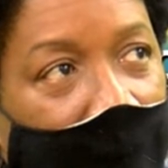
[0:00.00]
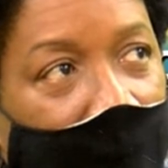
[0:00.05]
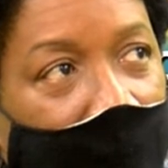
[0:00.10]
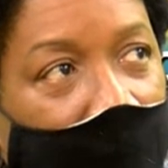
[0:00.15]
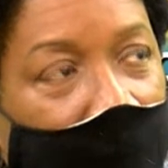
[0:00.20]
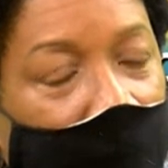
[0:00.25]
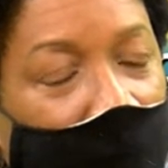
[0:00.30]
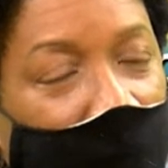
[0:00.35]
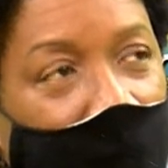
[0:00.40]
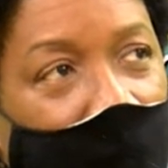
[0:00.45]

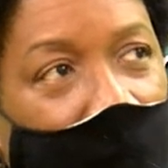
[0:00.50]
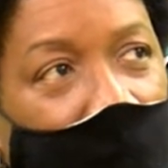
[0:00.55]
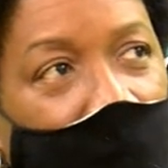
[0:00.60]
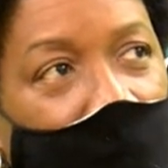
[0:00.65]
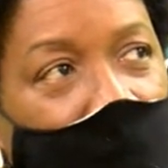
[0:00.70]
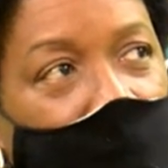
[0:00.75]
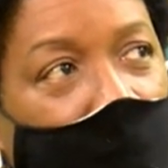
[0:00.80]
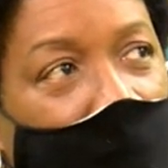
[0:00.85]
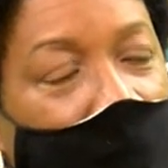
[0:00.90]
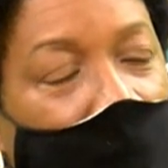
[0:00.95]
But there
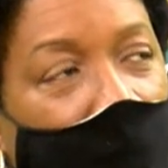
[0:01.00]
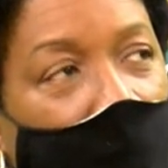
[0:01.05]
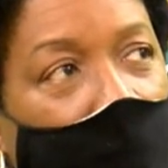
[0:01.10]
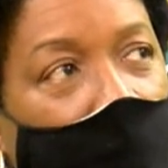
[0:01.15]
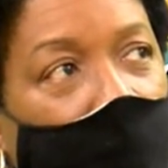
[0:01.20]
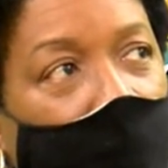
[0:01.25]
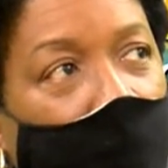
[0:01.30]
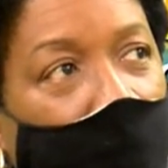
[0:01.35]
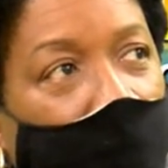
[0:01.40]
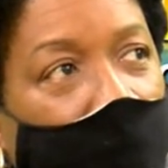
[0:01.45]
has been
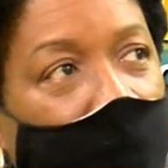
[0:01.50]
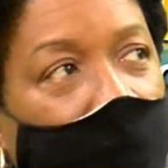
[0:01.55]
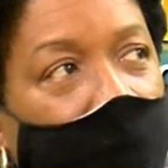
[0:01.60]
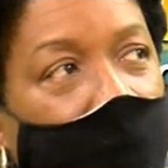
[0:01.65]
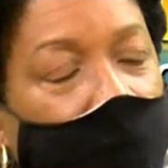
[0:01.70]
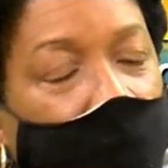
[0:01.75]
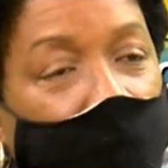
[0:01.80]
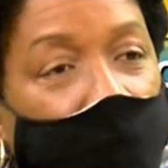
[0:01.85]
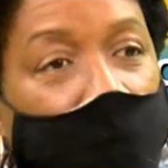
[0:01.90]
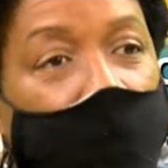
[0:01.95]
a
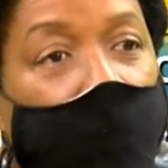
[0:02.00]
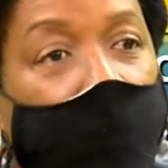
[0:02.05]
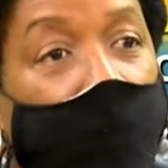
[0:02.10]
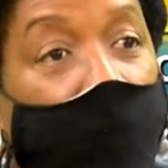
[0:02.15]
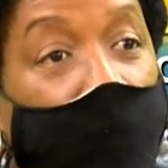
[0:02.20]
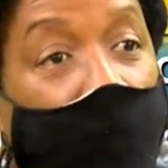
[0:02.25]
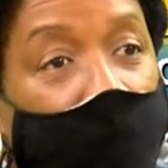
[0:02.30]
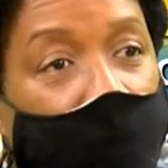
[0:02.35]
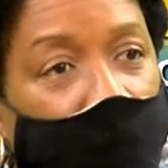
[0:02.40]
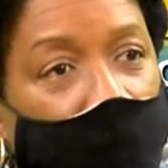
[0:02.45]
serious
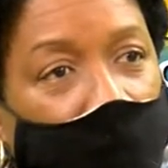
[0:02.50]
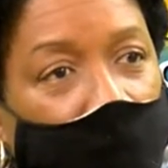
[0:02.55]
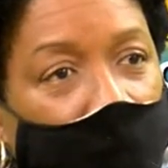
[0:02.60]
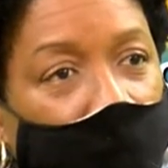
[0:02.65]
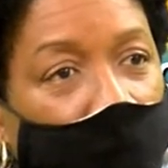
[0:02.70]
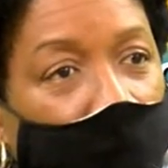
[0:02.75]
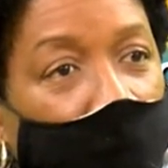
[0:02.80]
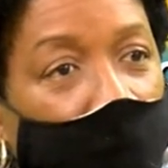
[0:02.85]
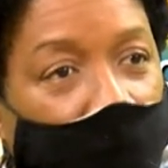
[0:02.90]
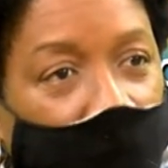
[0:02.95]
breakdown
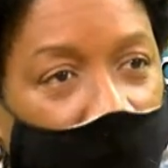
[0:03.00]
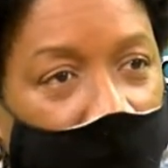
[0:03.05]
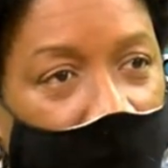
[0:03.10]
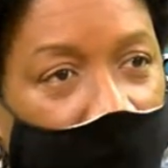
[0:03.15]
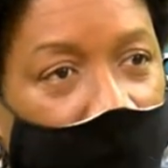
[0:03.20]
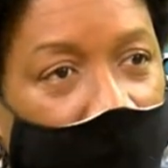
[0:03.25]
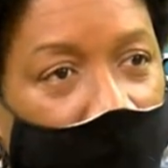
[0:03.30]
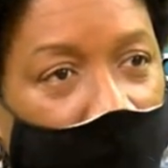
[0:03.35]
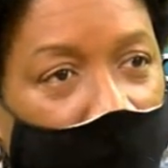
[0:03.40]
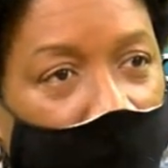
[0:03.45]
over
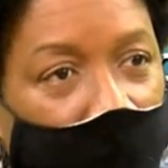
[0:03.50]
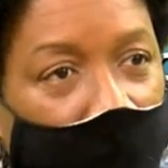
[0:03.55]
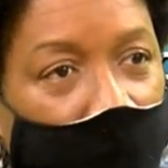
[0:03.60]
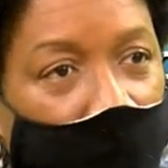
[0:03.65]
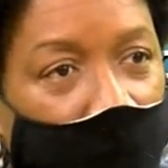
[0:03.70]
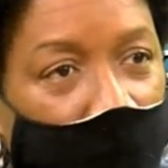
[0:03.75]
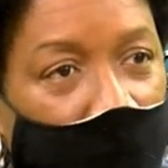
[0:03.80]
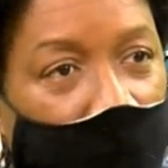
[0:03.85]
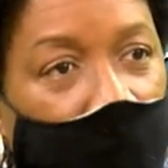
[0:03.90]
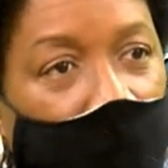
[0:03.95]
time
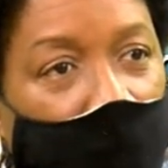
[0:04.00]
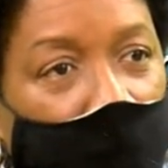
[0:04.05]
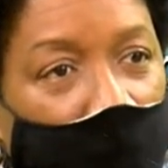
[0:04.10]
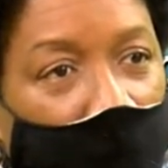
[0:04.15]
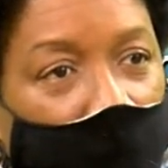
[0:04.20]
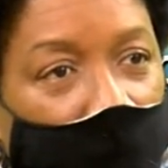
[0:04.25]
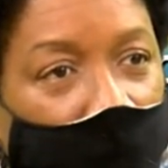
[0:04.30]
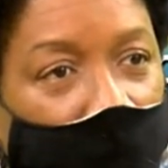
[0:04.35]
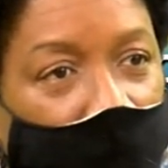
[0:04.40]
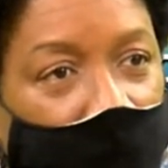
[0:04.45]
within the
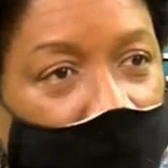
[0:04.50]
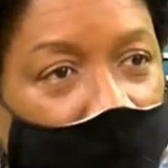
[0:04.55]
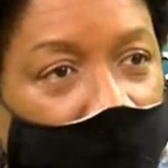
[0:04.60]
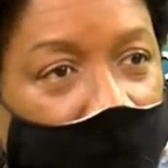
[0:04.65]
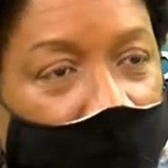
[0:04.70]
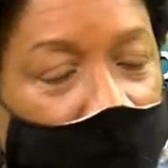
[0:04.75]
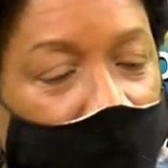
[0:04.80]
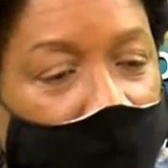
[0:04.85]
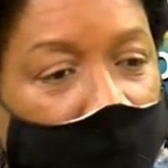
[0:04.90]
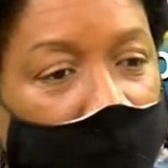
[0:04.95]
public
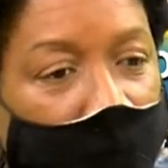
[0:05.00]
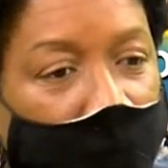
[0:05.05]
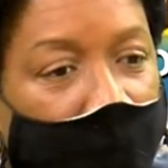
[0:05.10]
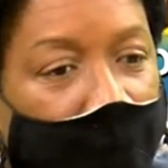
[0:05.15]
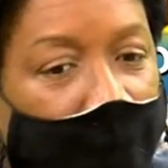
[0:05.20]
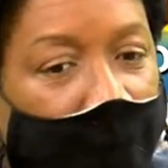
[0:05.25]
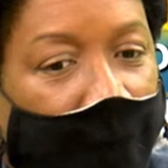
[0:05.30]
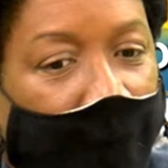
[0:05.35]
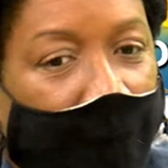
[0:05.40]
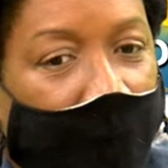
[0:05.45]
service.
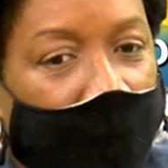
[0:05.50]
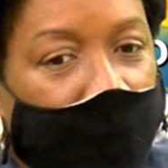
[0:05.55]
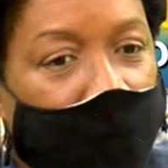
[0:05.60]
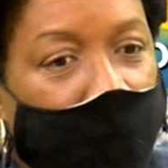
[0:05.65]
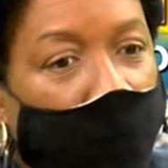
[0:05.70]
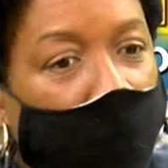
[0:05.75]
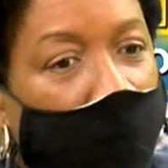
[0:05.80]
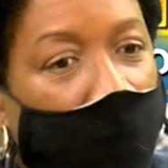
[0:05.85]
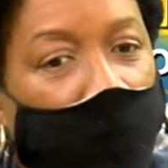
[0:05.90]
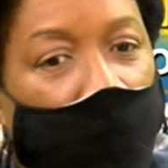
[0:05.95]
And
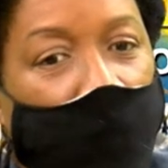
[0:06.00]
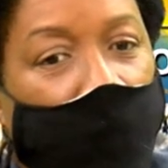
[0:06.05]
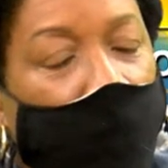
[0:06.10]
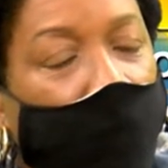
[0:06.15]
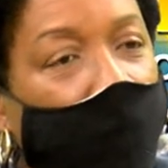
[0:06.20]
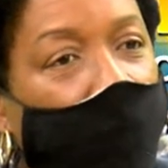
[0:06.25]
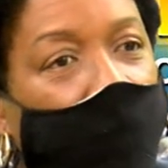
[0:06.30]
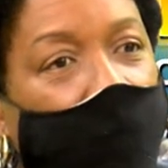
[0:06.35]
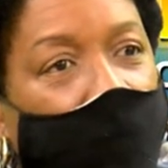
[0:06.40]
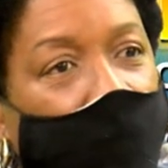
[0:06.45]
so people
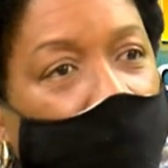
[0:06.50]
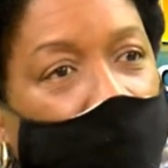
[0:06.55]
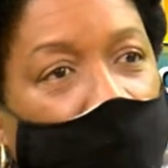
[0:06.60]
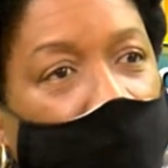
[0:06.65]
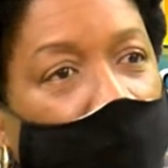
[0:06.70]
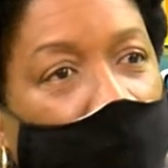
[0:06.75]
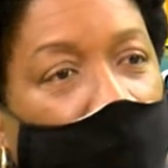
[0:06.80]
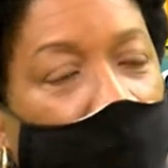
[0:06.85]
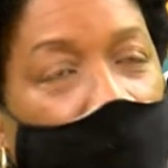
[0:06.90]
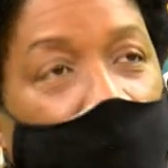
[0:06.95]

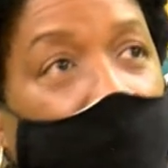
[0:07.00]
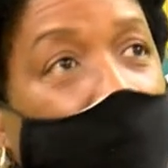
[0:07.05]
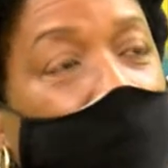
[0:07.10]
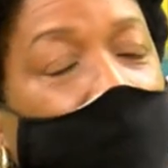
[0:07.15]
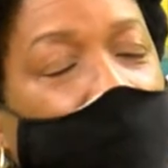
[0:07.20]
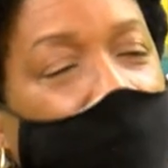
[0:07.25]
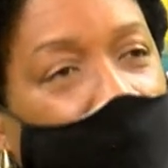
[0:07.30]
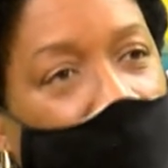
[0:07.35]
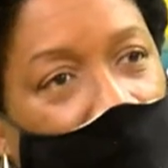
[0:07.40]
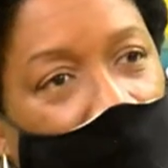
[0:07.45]
are not
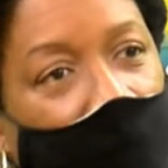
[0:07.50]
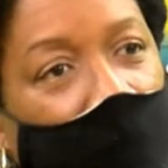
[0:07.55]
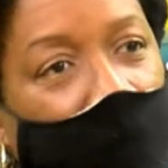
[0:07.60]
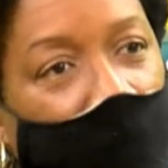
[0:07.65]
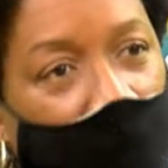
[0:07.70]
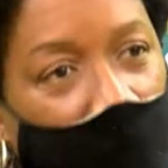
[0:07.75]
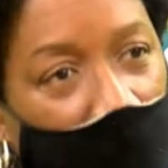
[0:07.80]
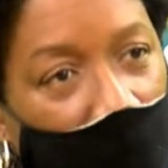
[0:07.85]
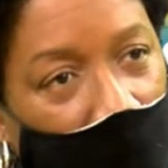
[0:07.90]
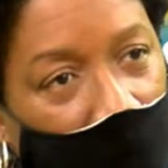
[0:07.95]
held
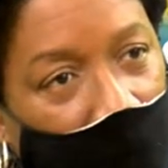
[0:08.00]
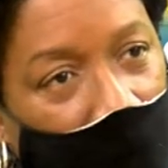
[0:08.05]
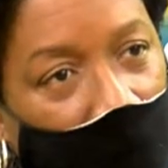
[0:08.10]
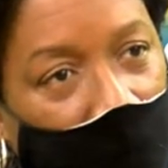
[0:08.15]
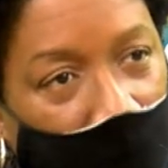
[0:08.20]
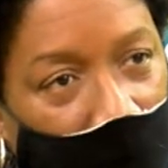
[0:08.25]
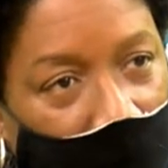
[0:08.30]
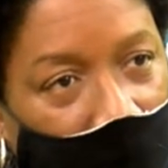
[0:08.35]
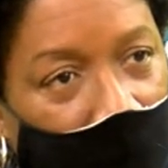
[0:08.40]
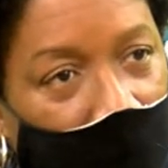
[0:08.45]

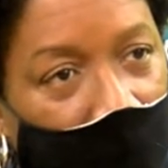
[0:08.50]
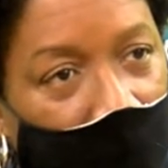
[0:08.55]
accountable.